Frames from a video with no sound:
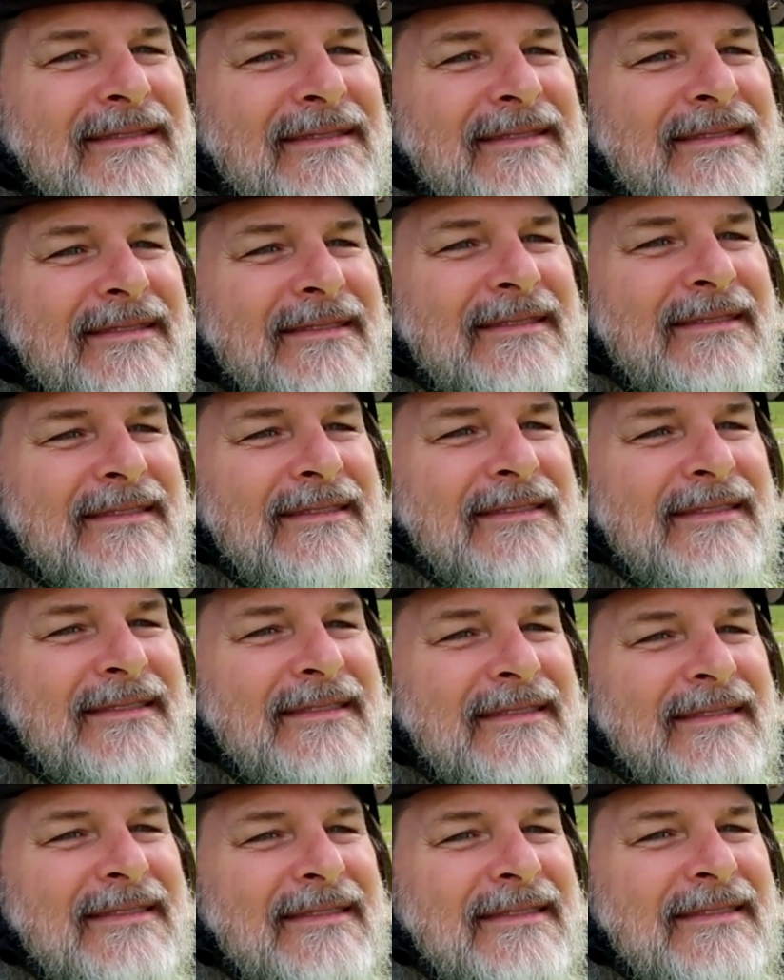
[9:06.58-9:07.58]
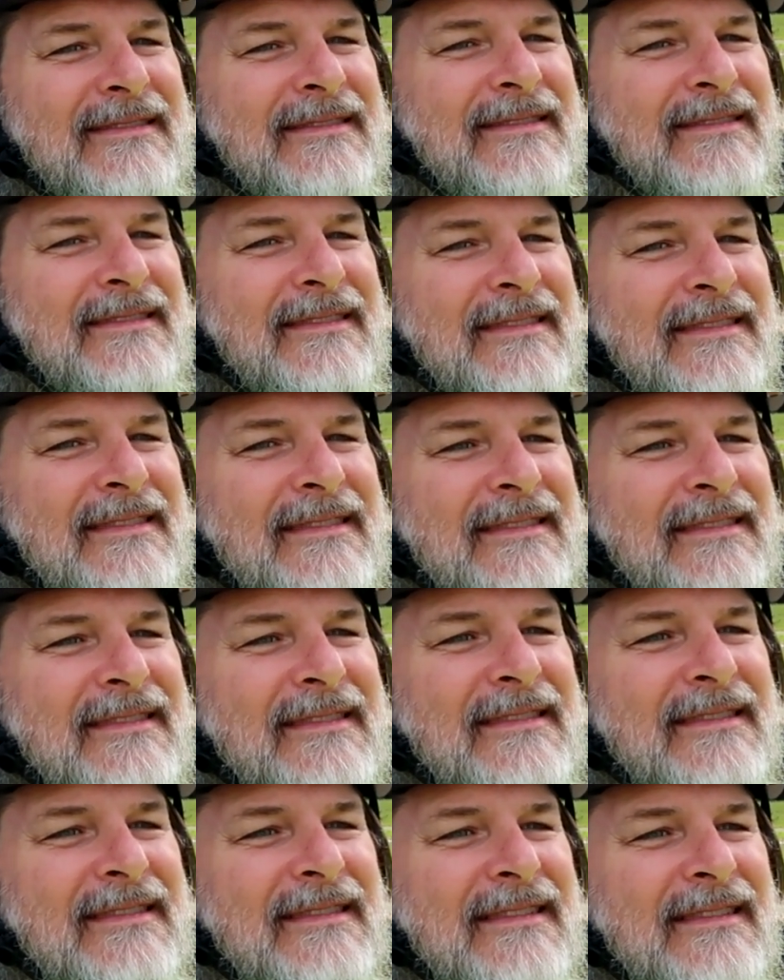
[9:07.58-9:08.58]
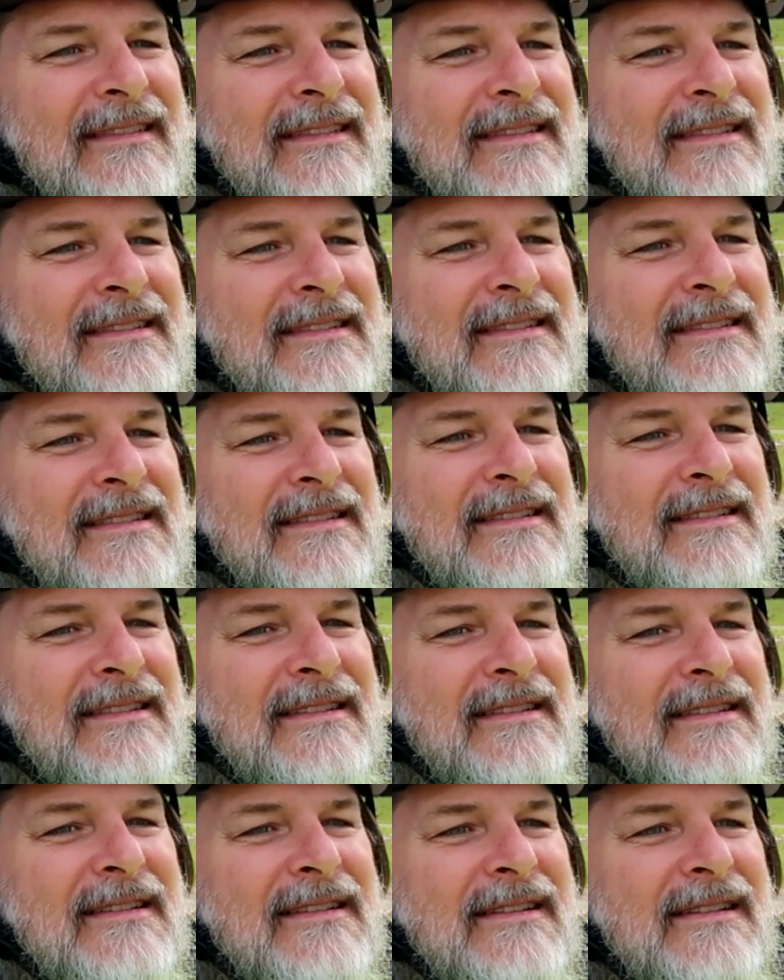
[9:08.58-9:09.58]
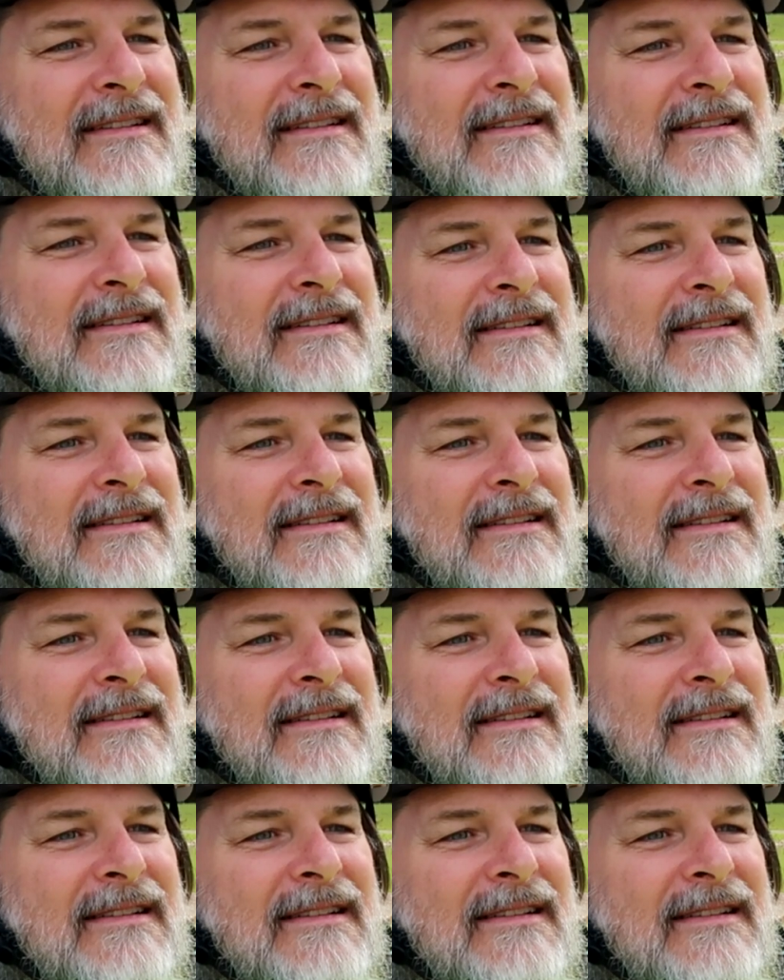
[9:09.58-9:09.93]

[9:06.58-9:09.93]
(silence)